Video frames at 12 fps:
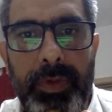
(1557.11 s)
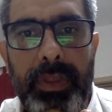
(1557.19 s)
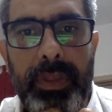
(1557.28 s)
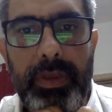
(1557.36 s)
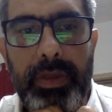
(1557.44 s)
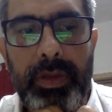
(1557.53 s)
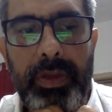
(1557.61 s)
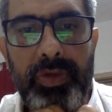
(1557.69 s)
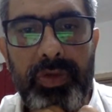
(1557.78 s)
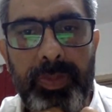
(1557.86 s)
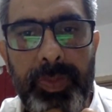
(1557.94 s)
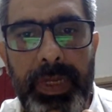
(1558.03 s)
with
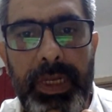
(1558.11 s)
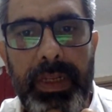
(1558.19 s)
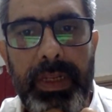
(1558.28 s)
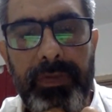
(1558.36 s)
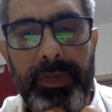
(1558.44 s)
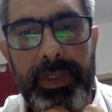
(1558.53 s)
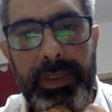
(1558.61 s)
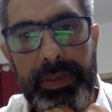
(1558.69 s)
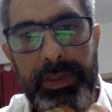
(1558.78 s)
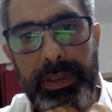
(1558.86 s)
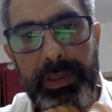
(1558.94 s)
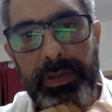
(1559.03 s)
due speed and efficiency.